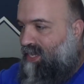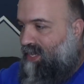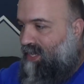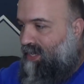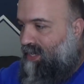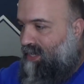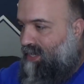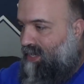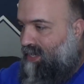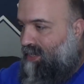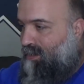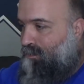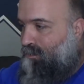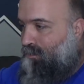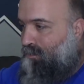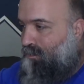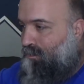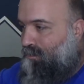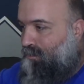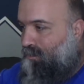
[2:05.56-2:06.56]
I'm
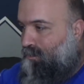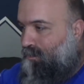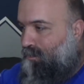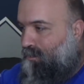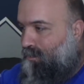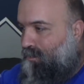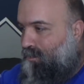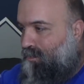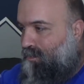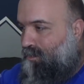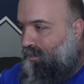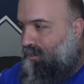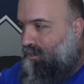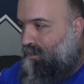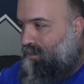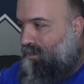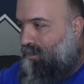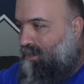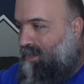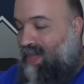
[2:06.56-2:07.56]

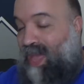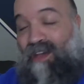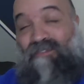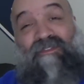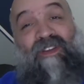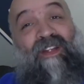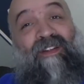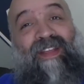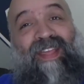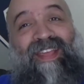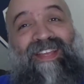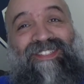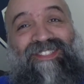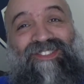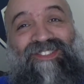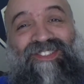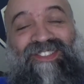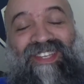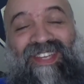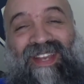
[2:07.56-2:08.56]
very
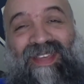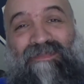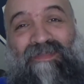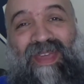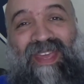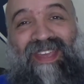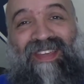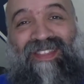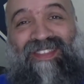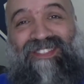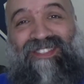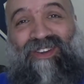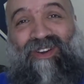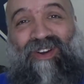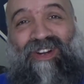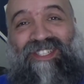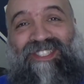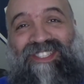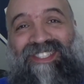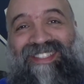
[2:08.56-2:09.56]
interested in making this
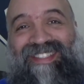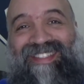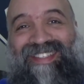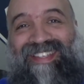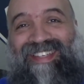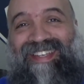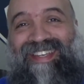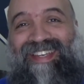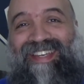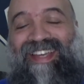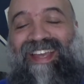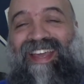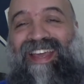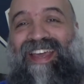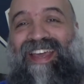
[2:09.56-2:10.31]
RGT